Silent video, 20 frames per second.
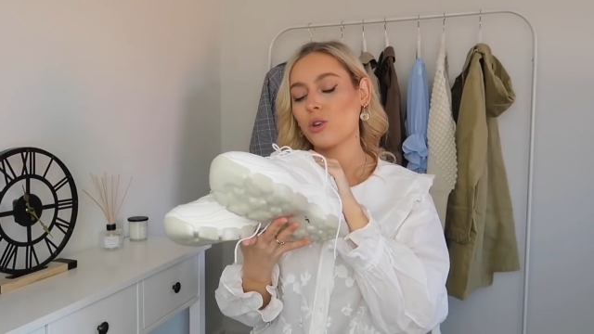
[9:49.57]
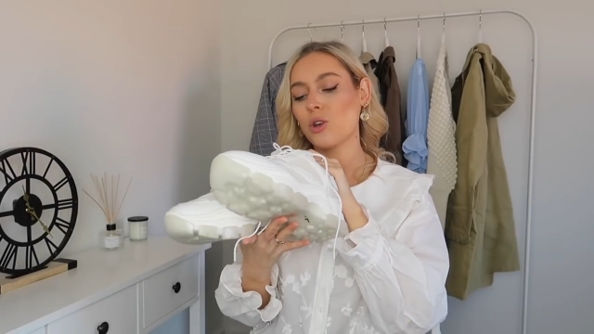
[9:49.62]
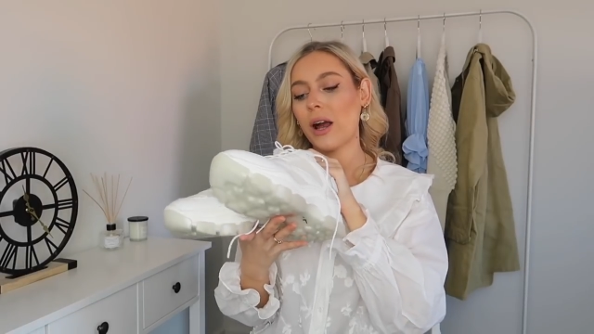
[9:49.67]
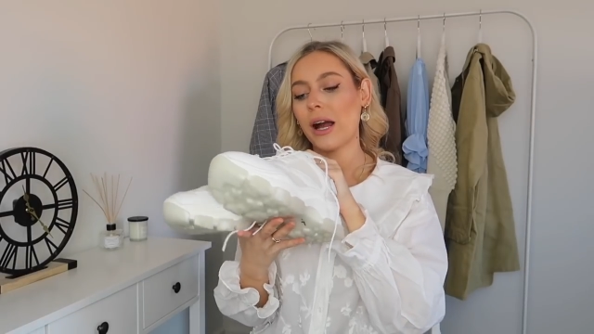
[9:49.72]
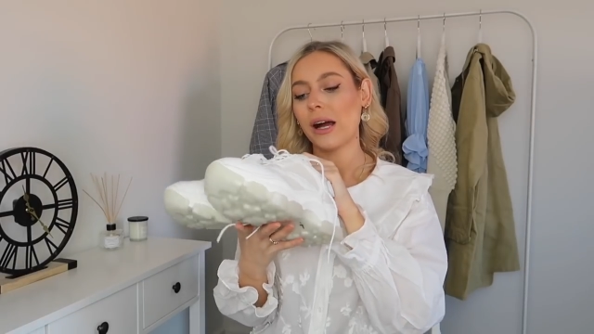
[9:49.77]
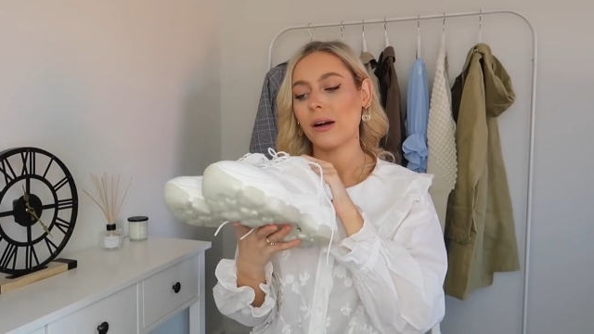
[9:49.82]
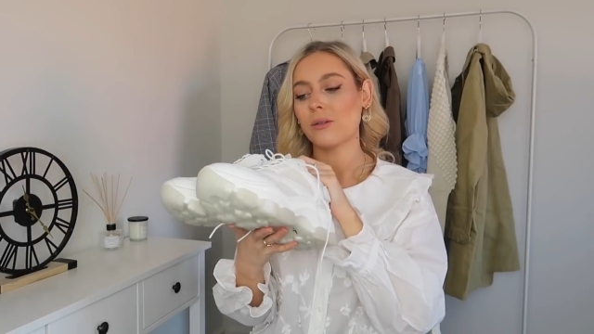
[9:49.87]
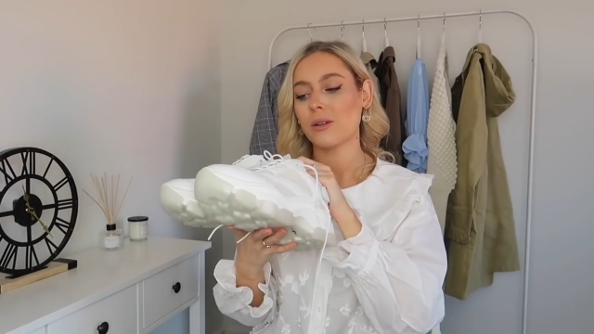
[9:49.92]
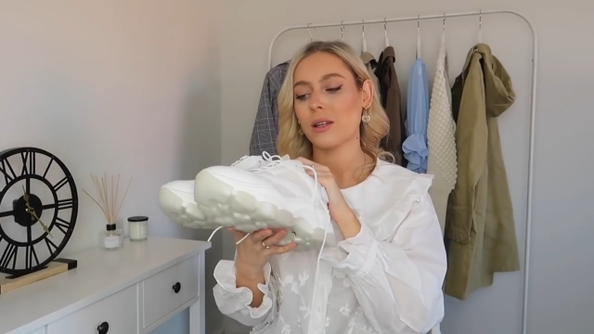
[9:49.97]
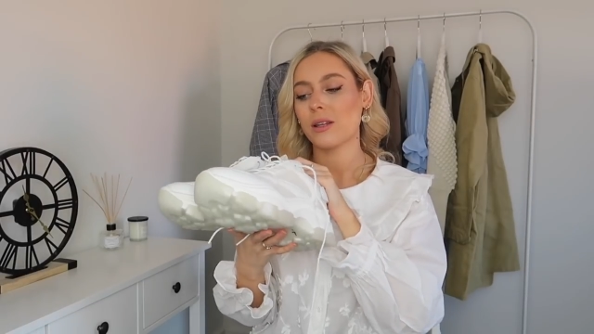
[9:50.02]

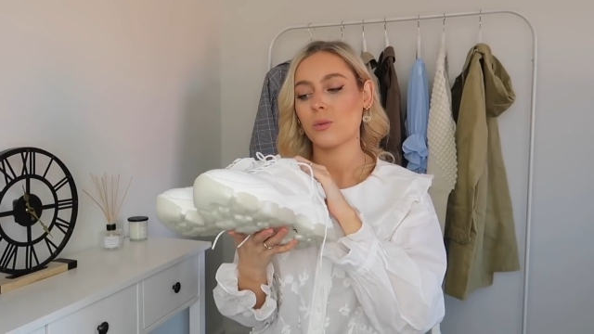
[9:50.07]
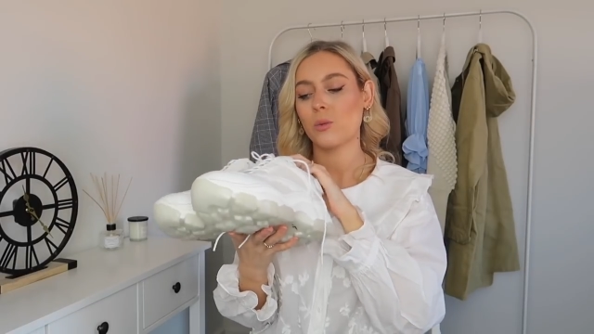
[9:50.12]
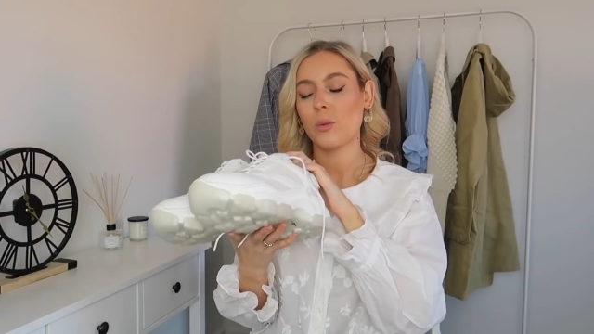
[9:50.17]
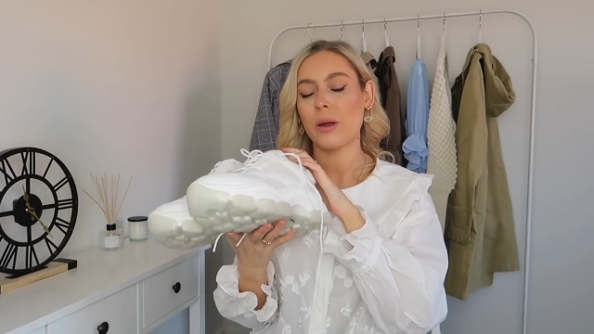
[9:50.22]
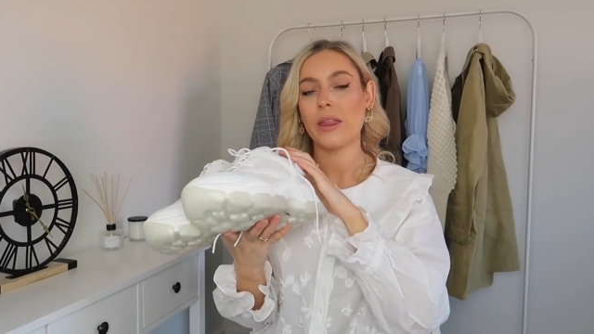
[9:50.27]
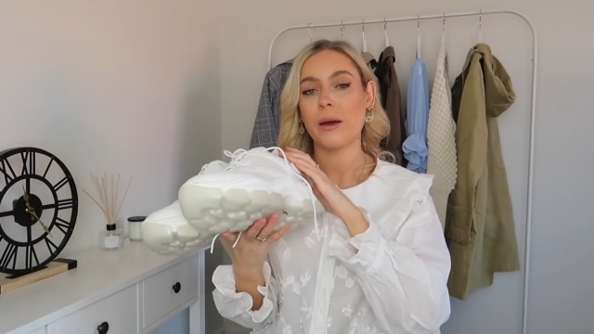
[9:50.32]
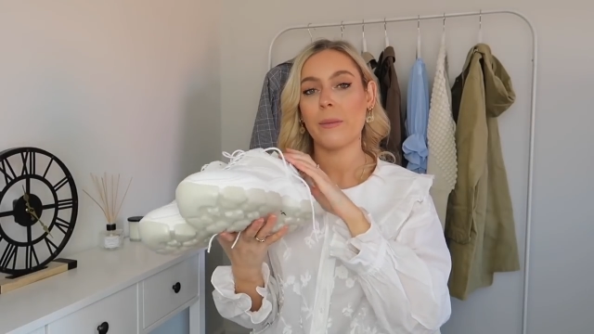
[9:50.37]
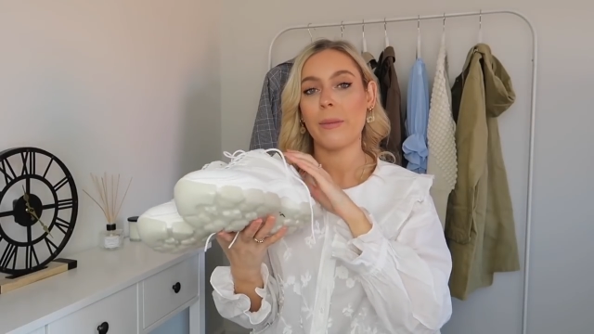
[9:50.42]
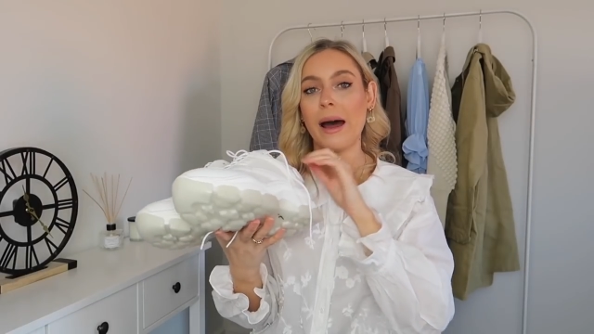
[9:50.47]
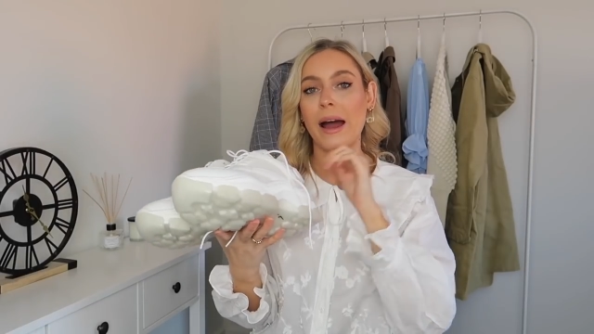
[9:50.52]
trousers
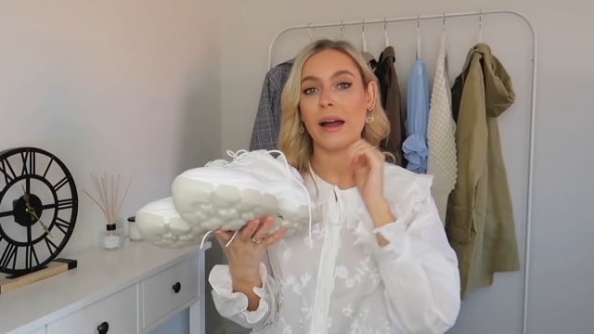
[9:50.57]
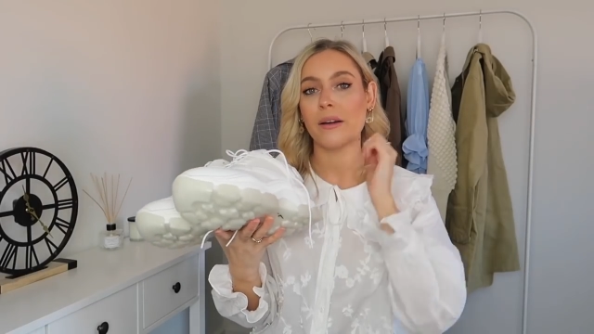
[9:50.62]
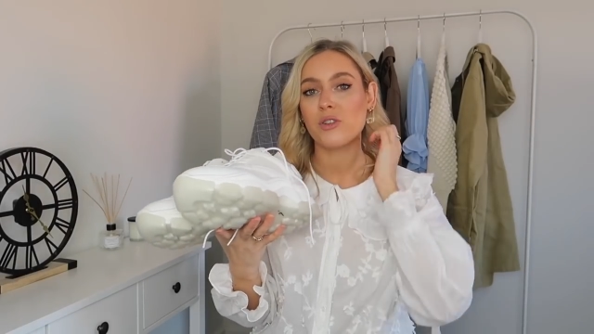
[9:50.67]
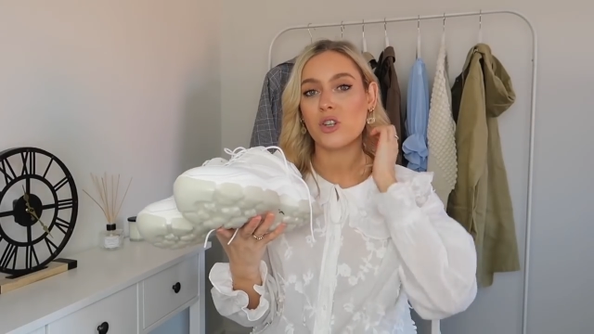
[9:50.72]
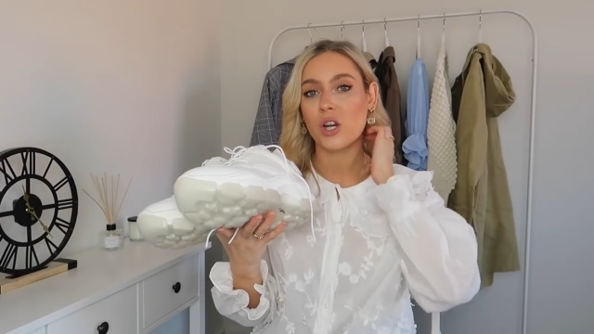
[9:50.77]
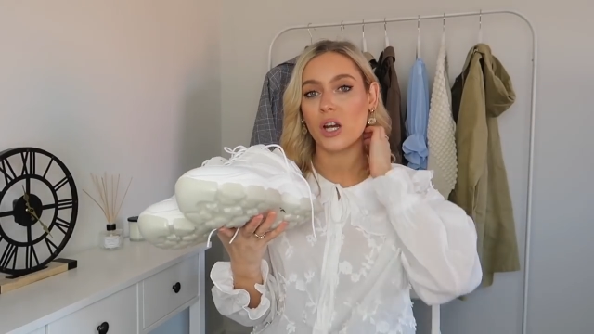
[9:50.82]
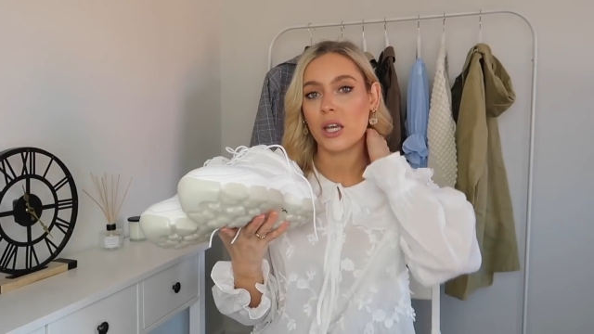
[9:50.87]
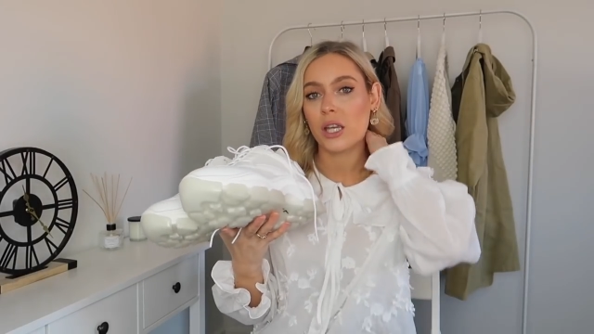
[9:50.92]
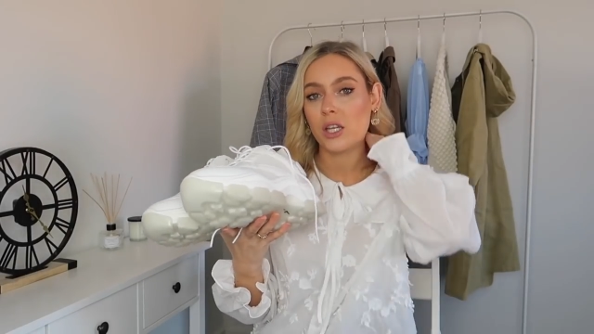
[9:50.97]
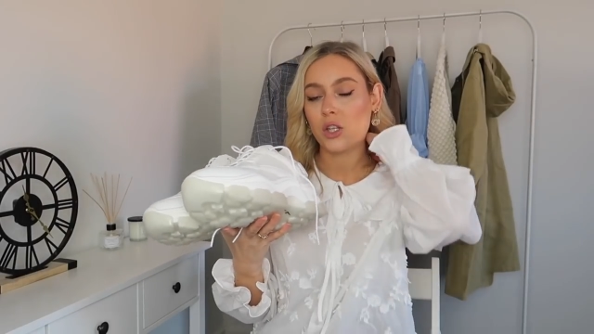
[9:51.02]
with a pair of
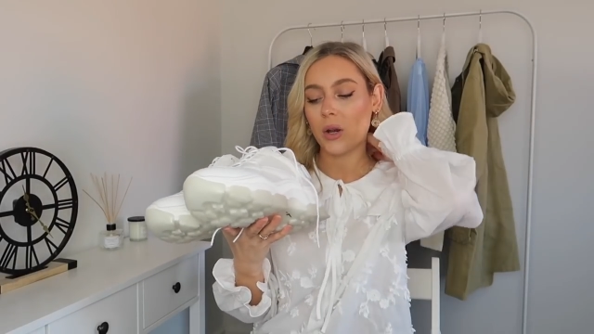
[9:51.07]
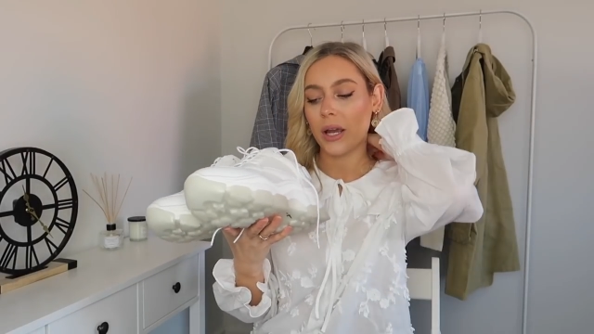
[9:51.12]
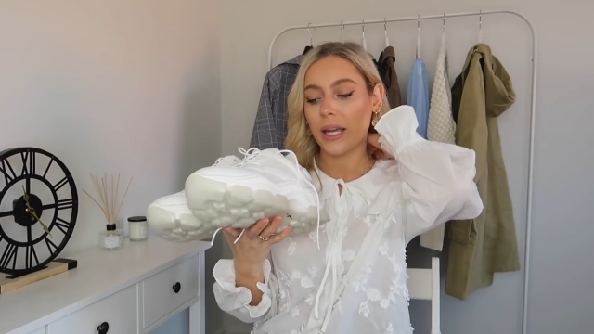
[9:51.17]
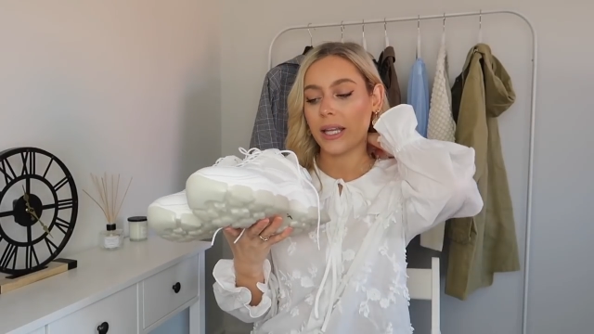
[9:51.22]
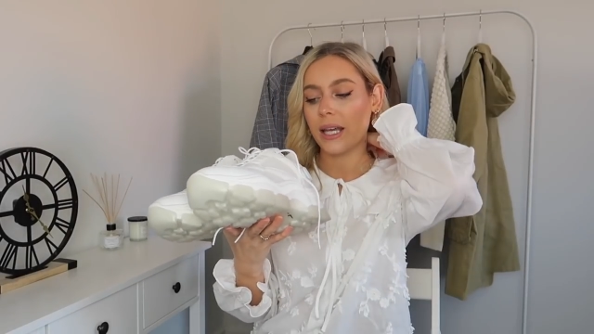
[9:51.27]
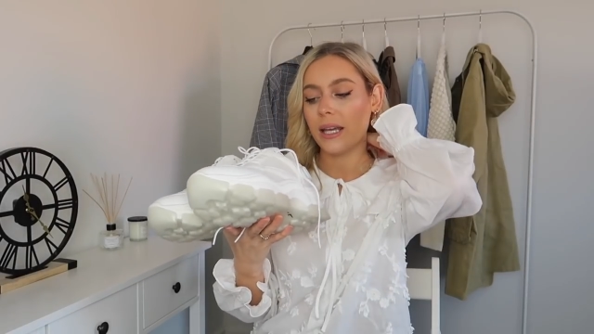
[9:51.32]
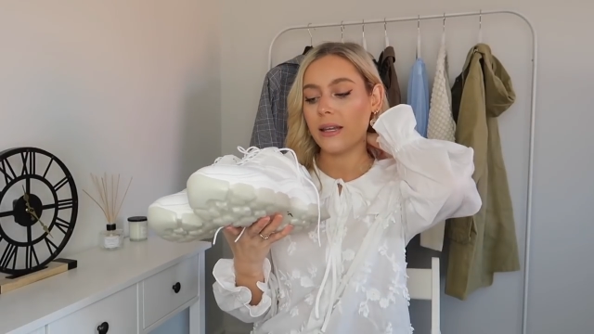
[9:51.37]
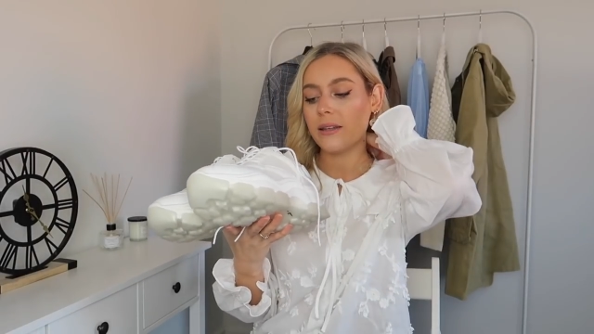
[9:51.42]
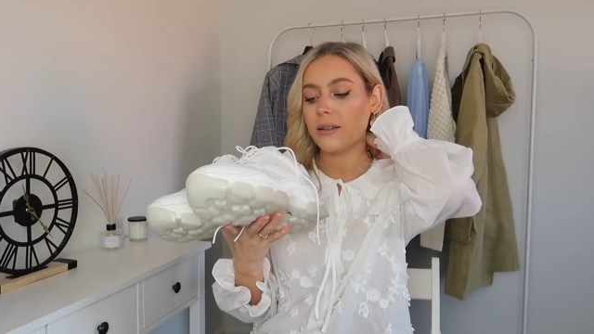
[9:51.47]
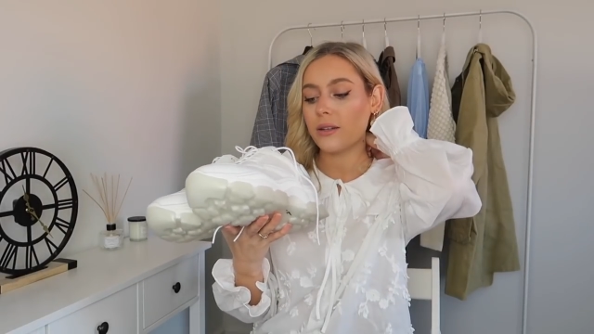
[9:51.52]
chunky
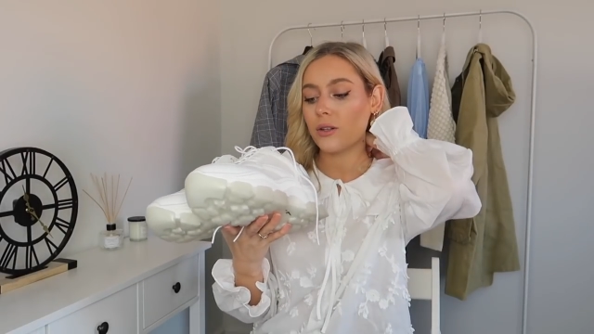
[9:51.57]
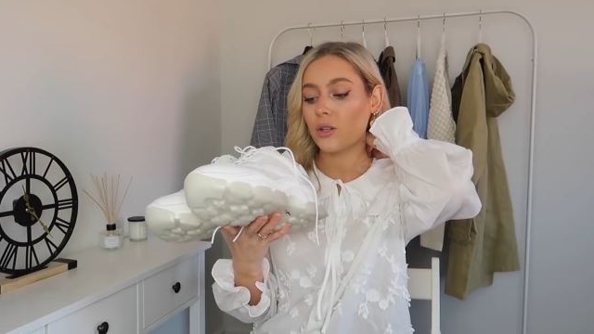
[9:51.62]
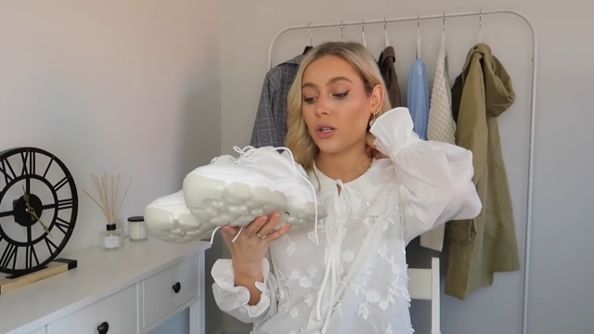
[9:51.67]
trainers